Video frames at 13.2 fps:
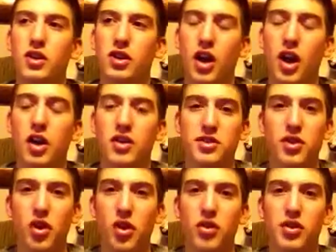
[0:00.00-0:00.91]
caused
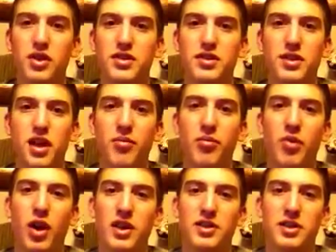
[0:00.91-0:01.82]
all this
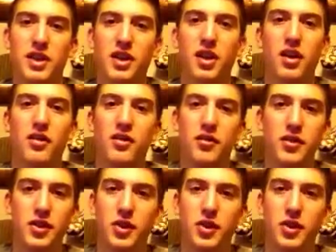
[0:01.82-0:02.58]
uprising of,